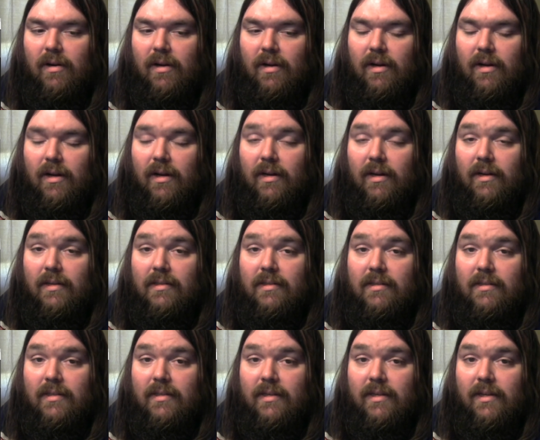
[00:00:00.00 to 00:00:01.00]
Uh, let's
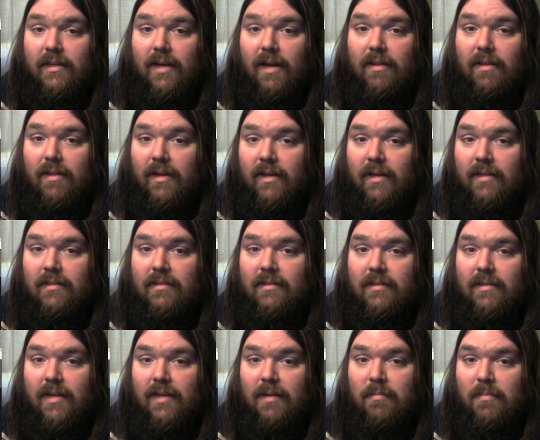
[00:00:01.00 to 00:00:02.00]
see. I think it's the
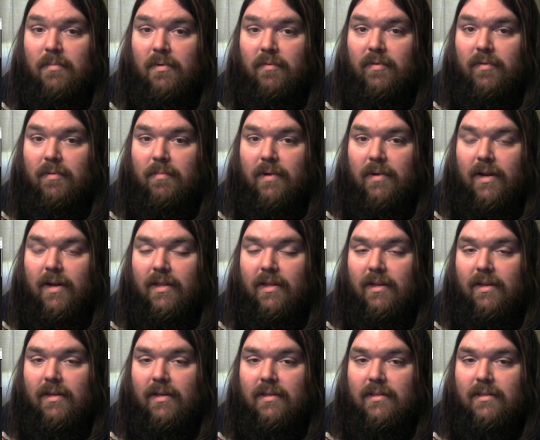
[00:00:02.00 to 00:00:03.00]
same movie, but I
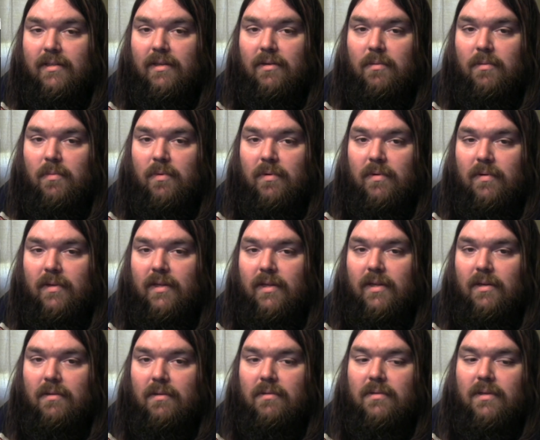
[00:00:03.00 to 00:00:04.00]
think you get to see a little more of the
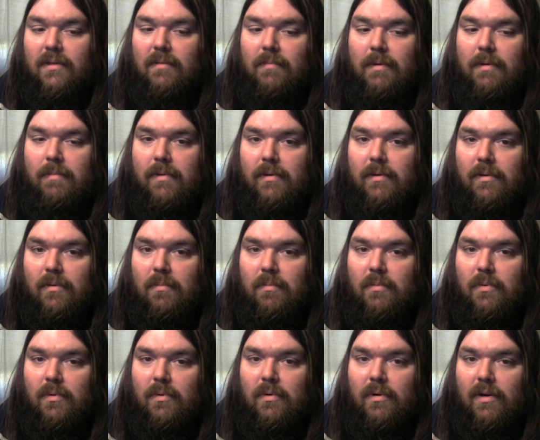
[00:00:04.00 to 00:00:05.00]
kills and maybe a little
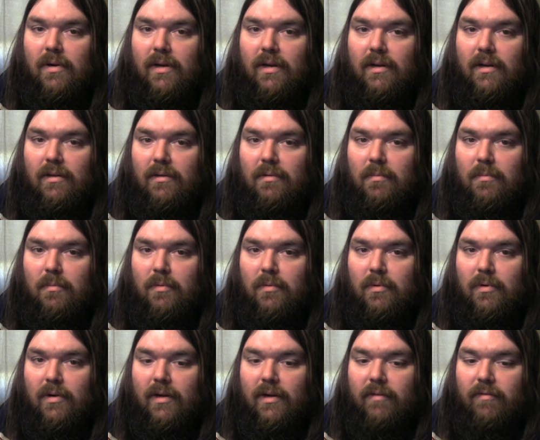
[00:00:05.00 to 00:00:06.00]
more, uh, a little
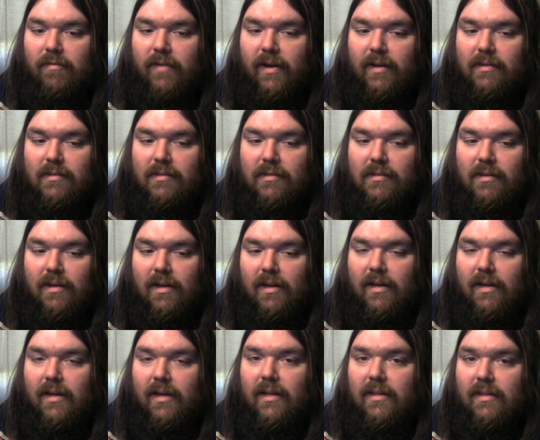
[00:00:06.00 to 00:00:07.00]
more effects
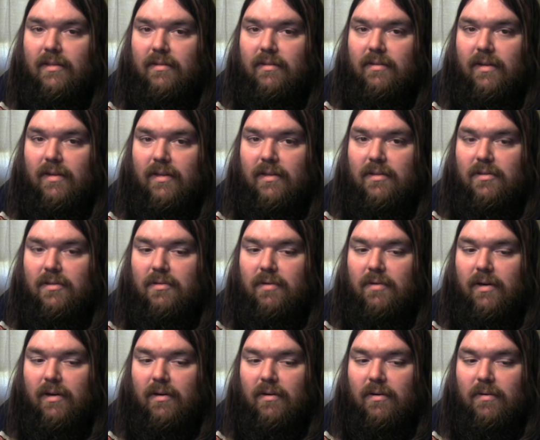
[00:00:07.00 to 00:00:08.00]
in this in this
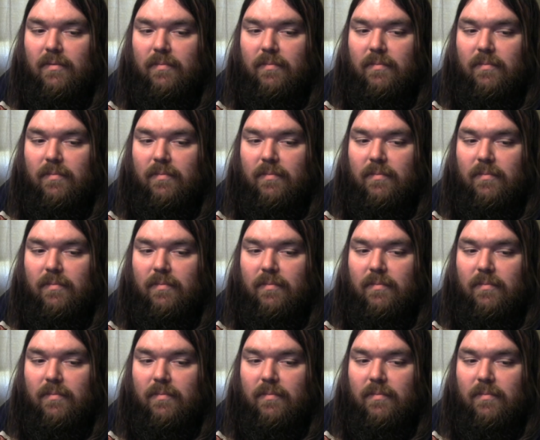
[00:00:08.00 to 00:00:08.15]
trailer.